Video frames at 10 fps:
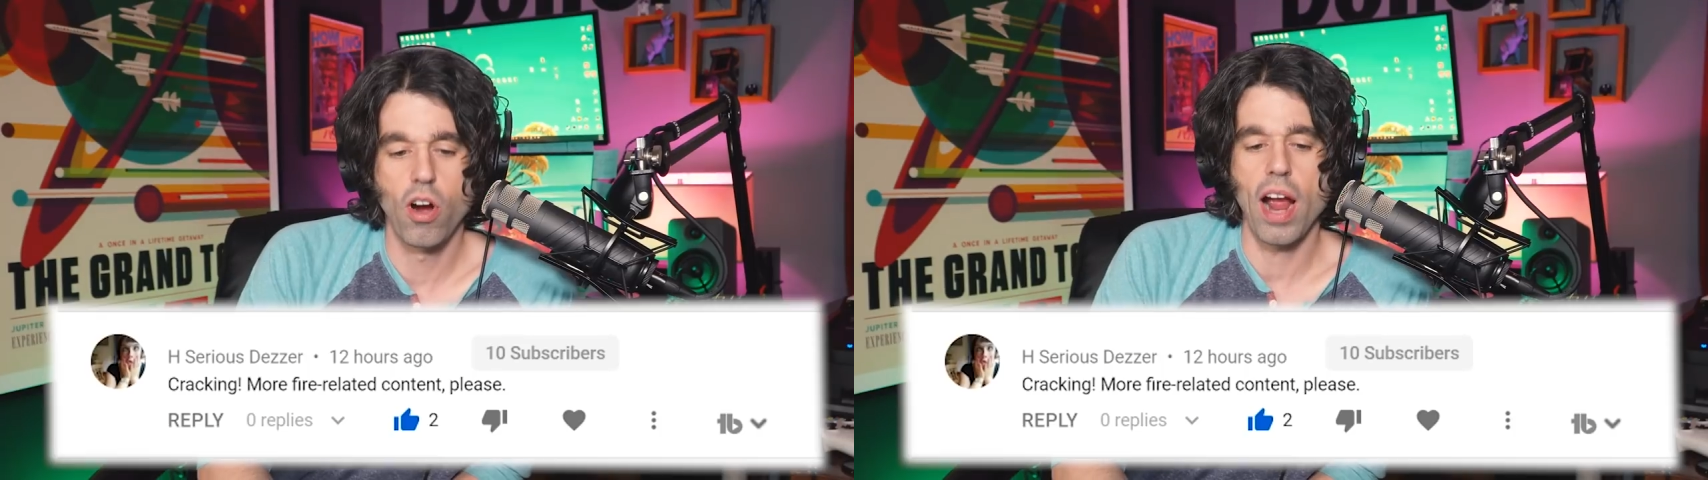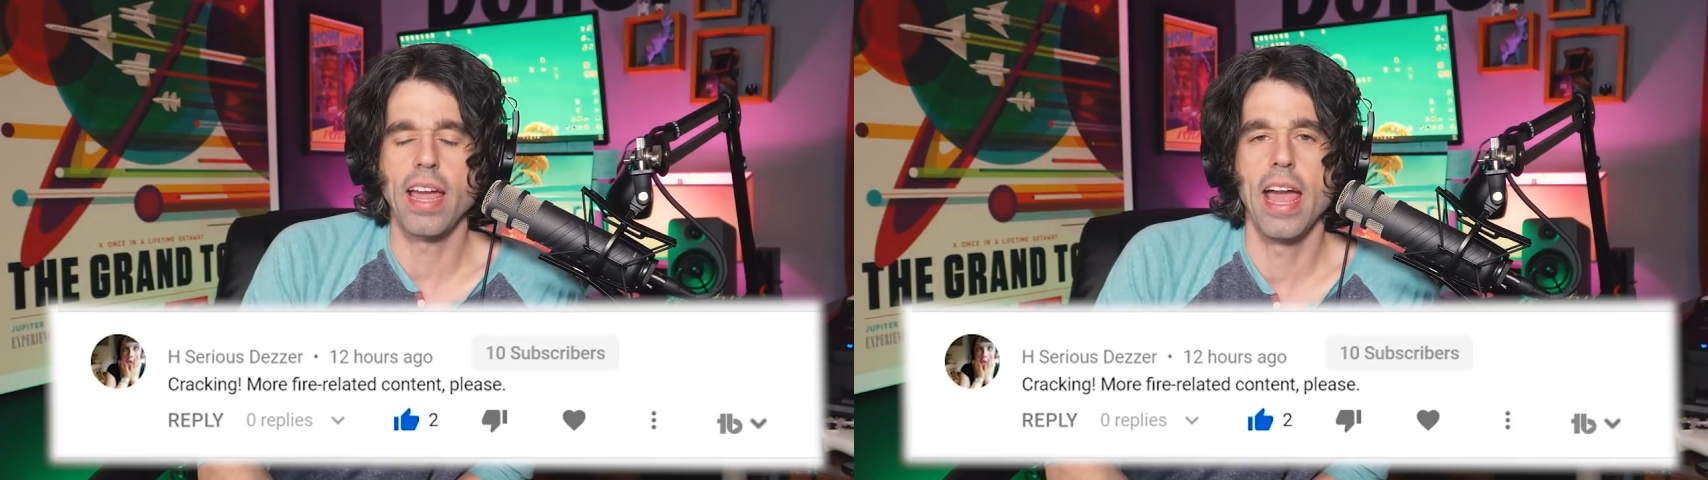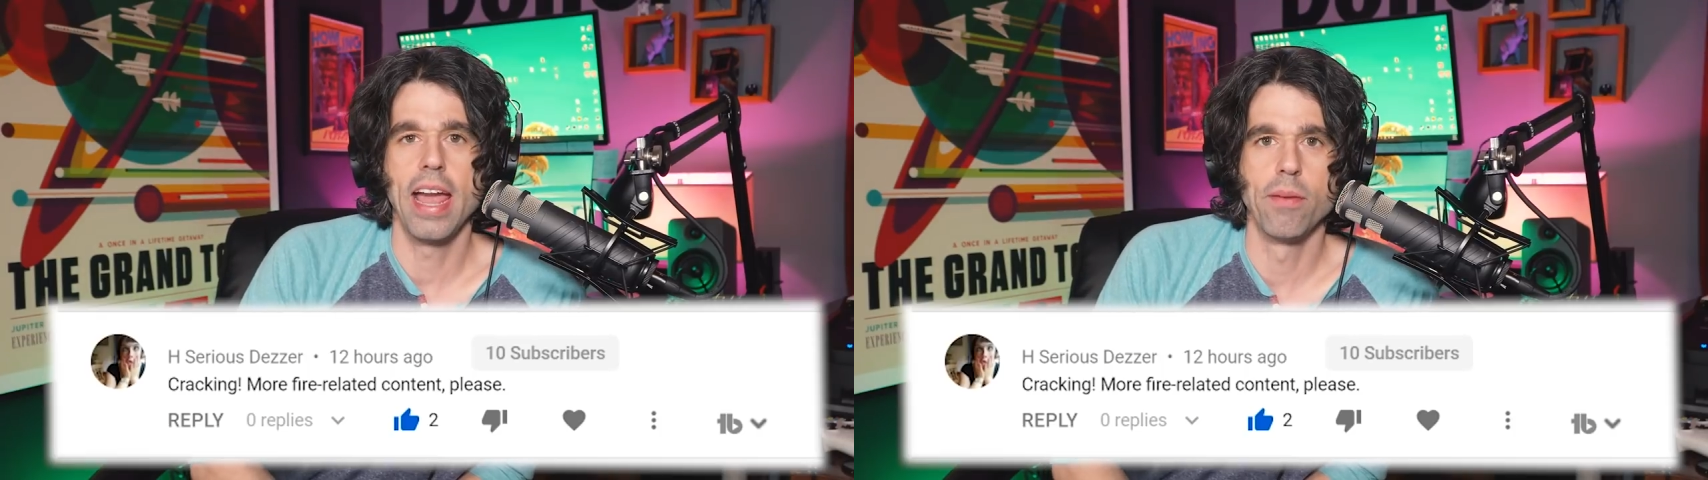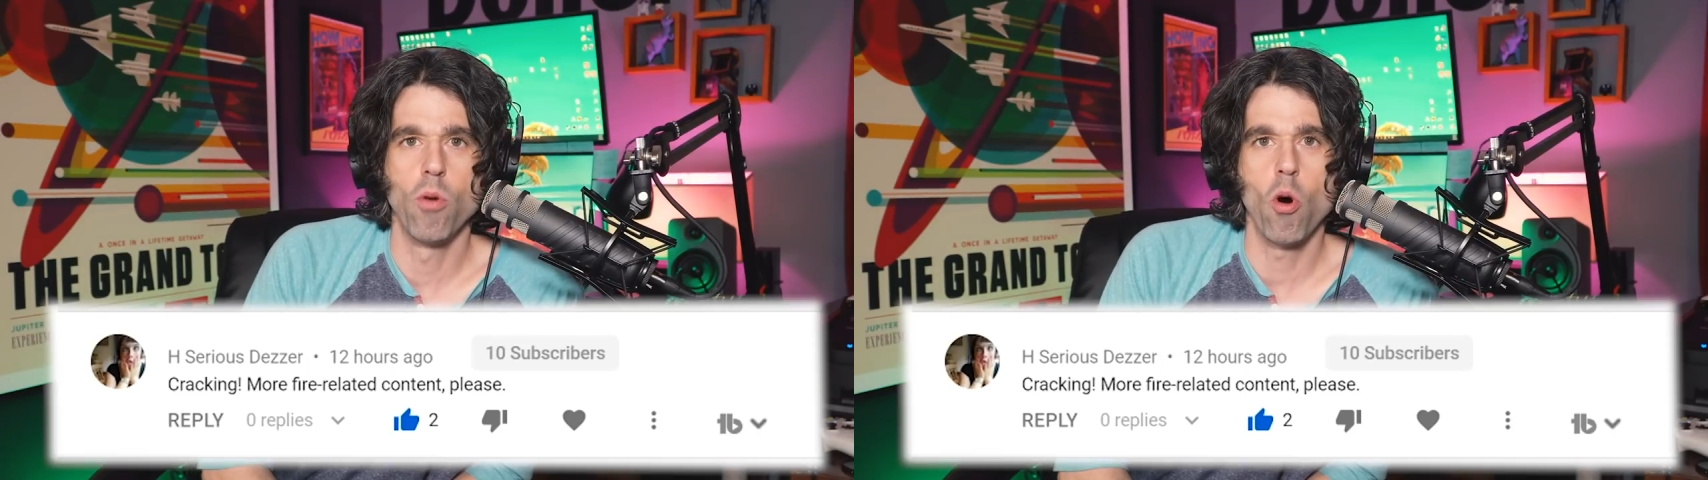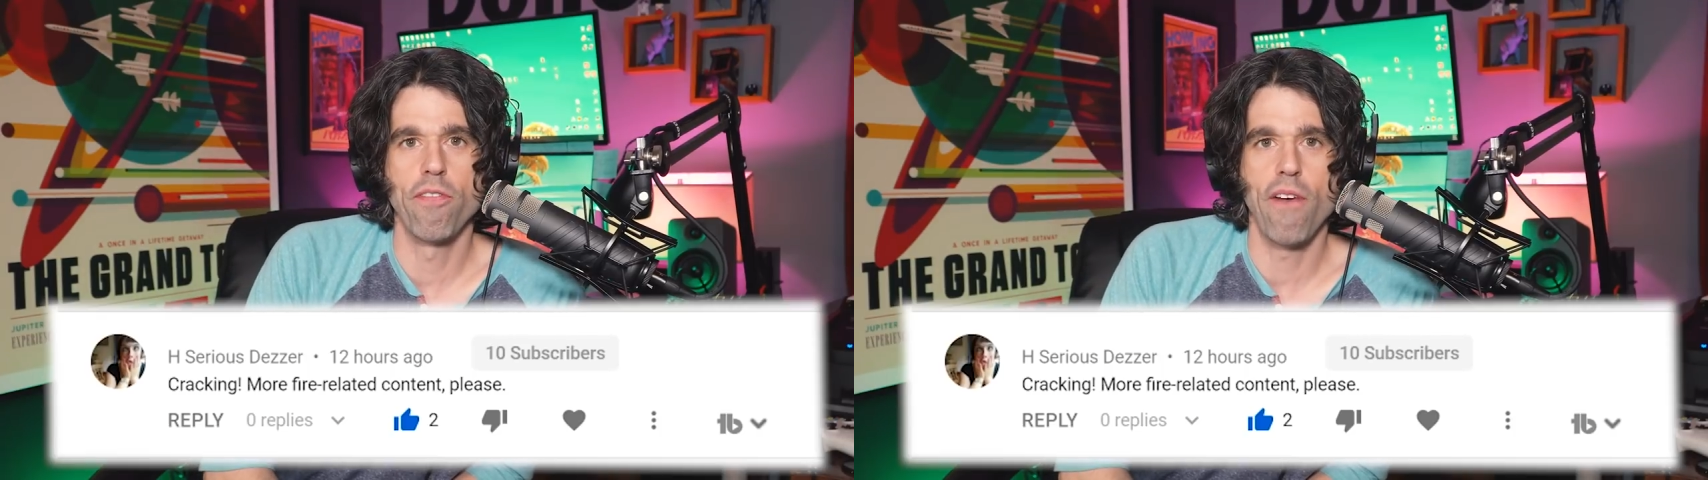Cracking,
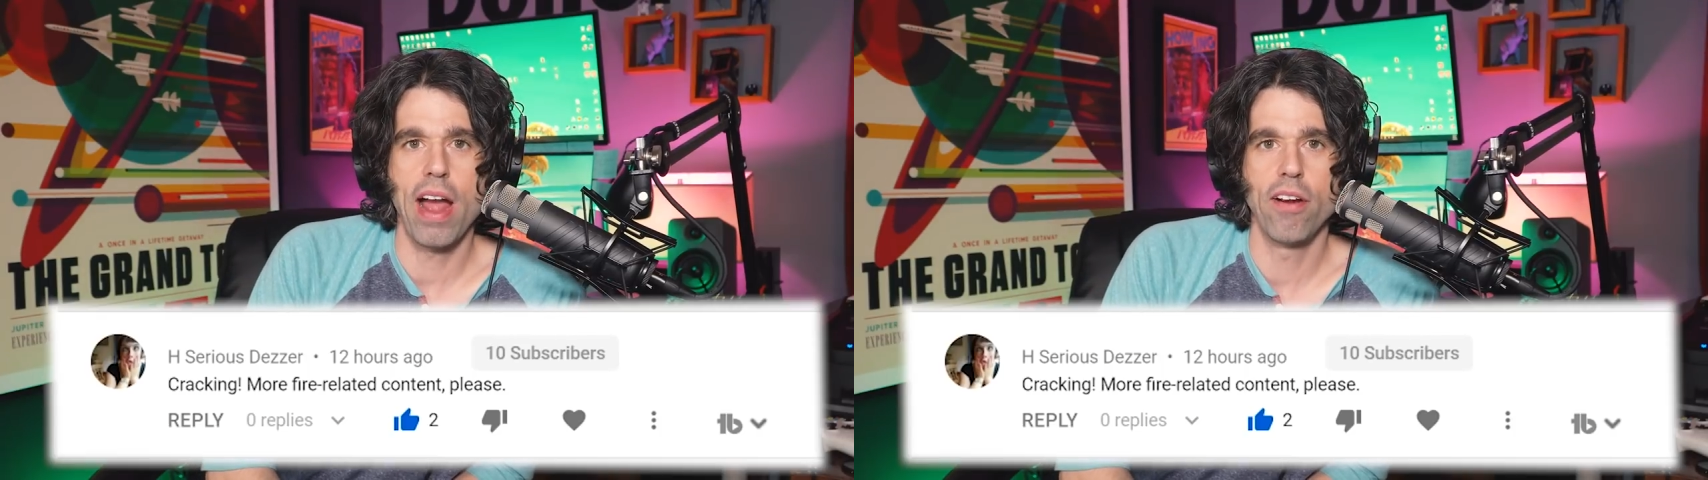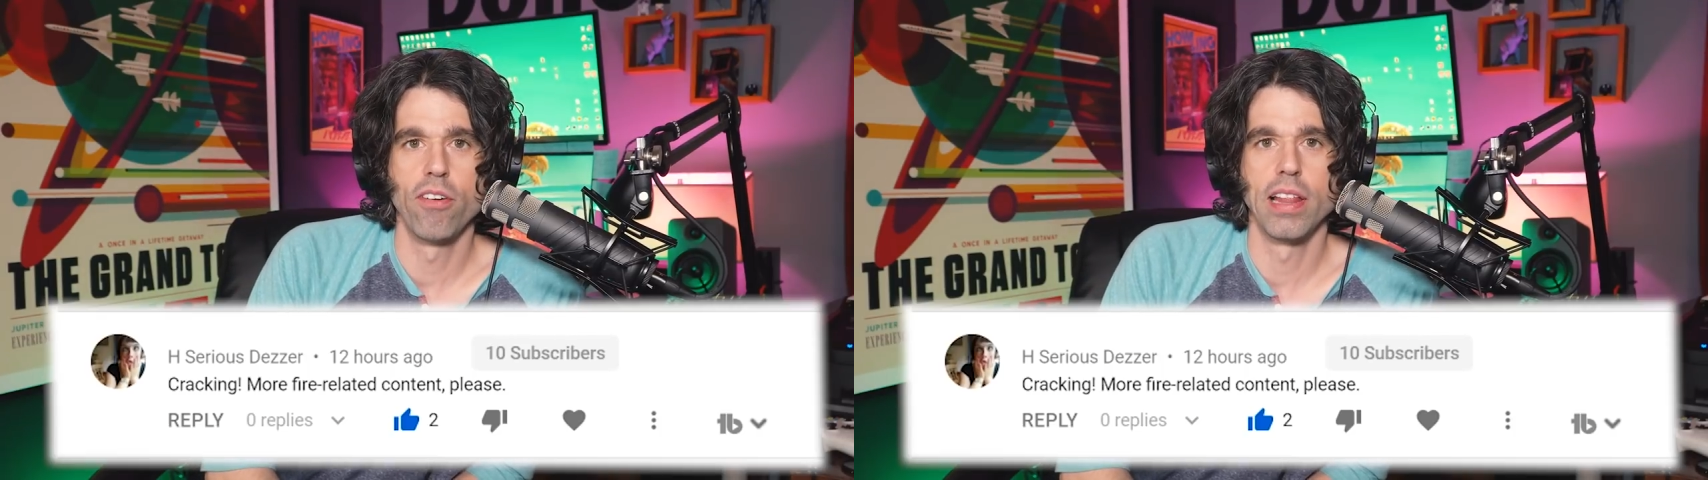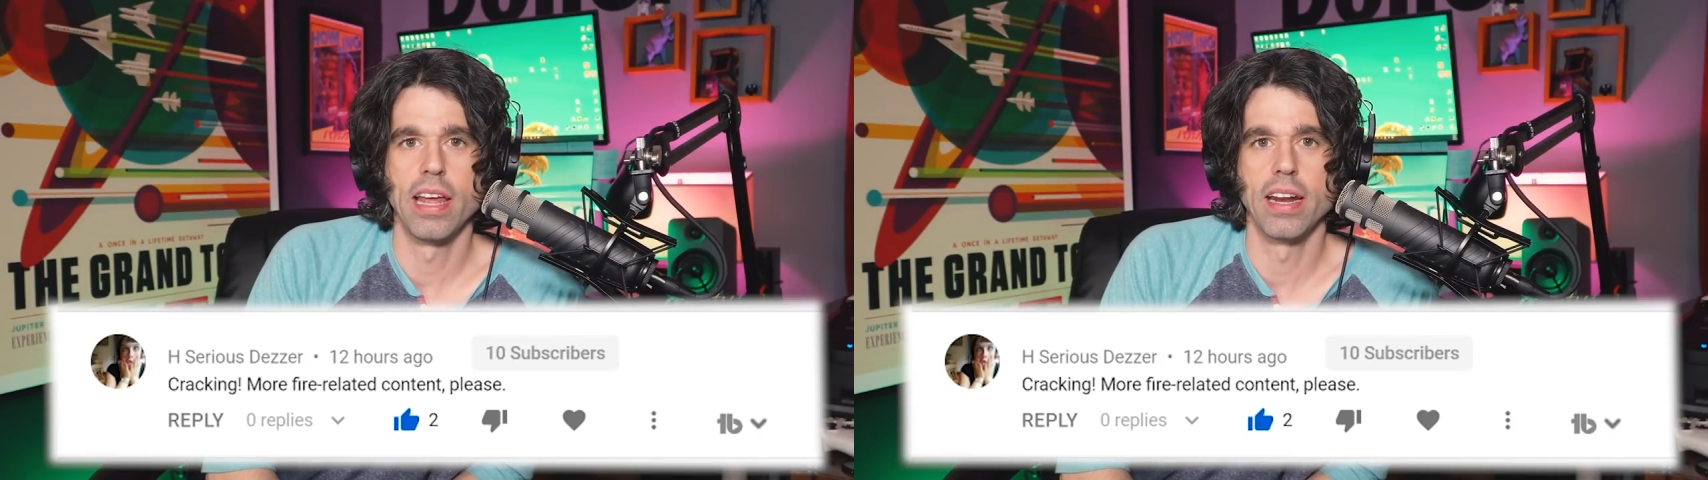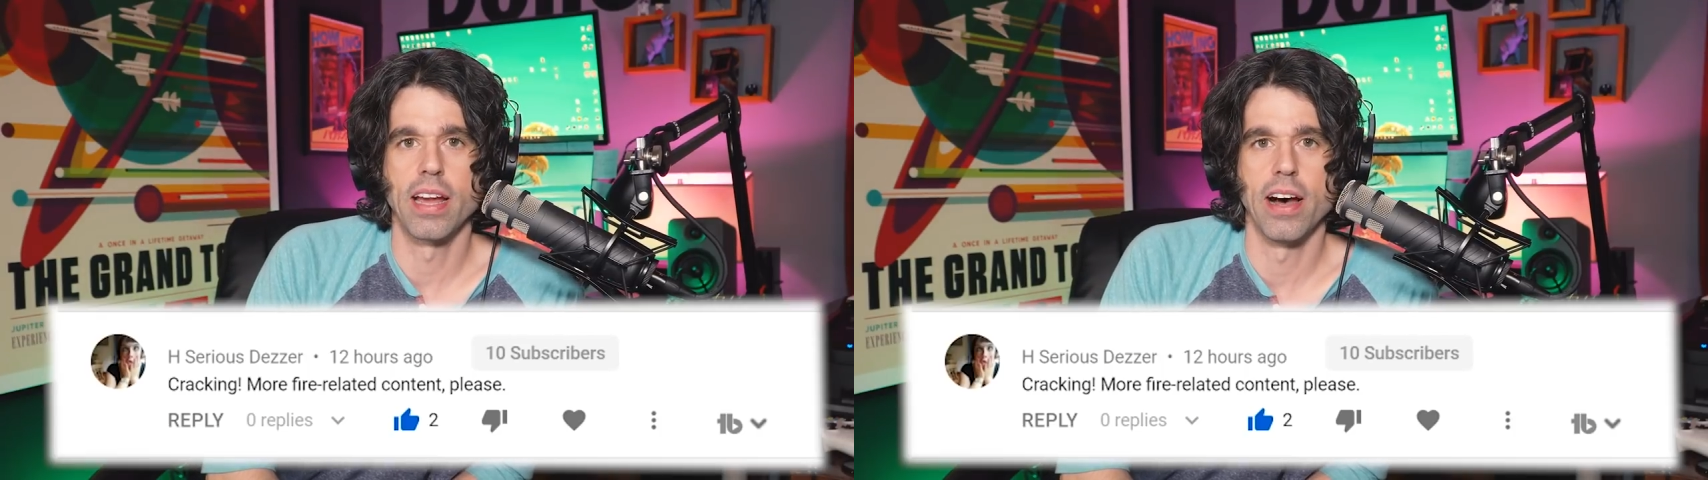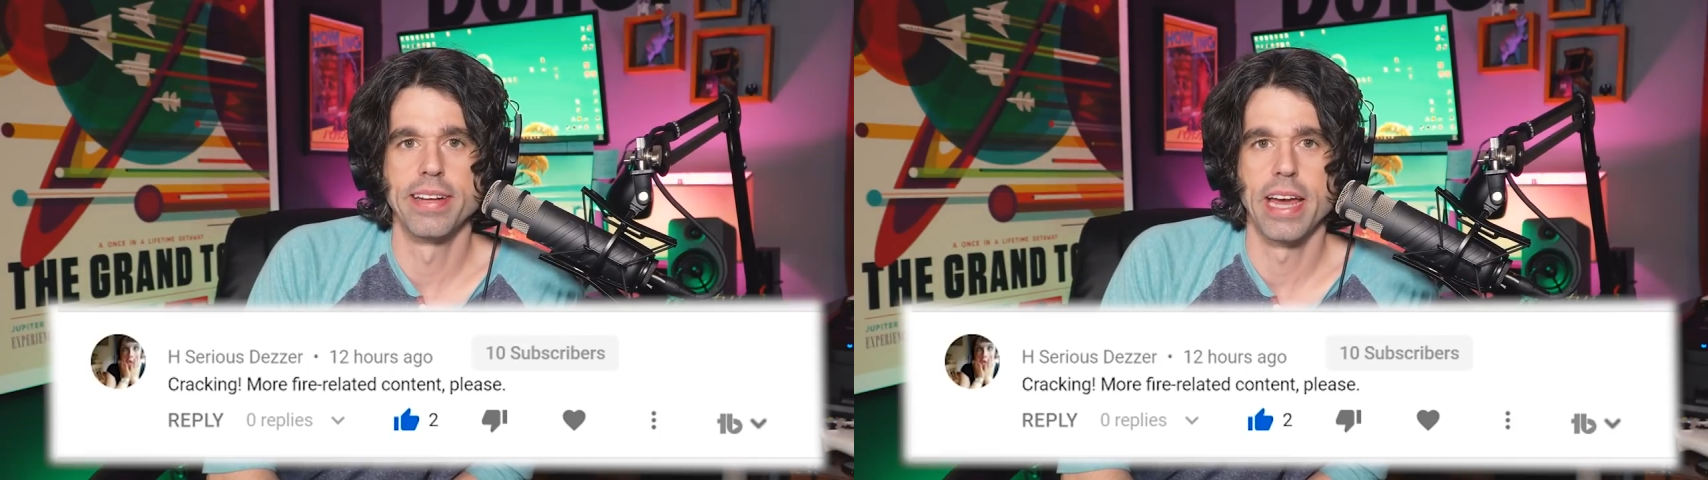more fire related
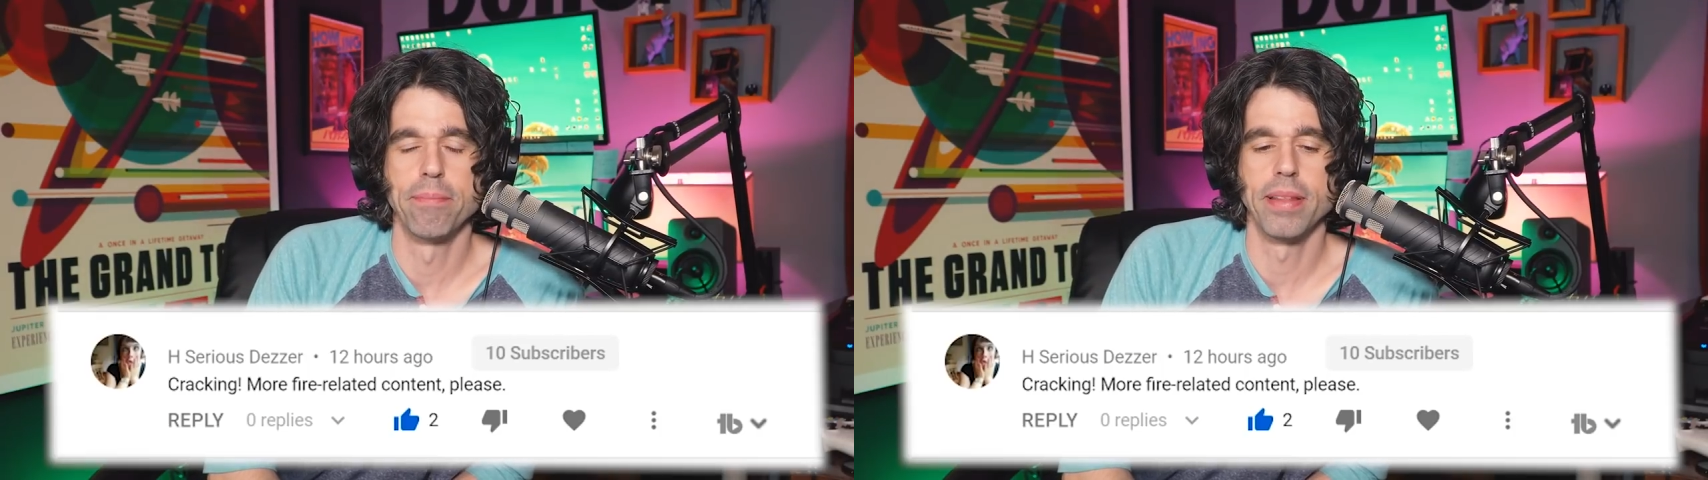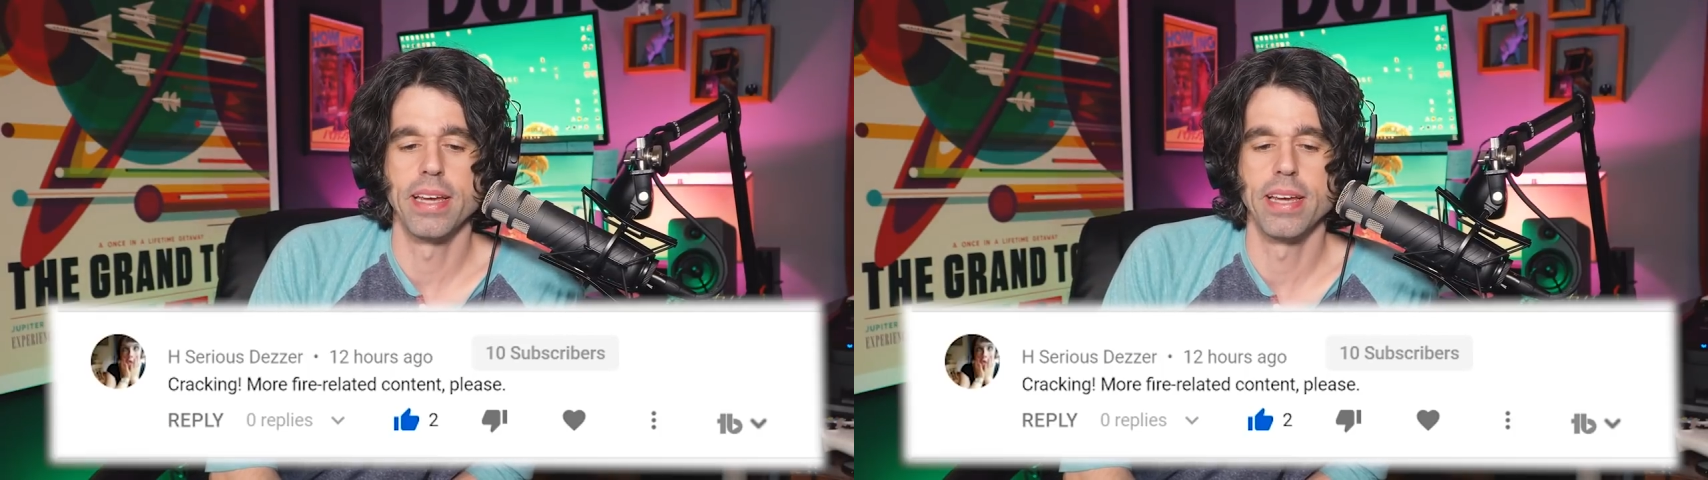content,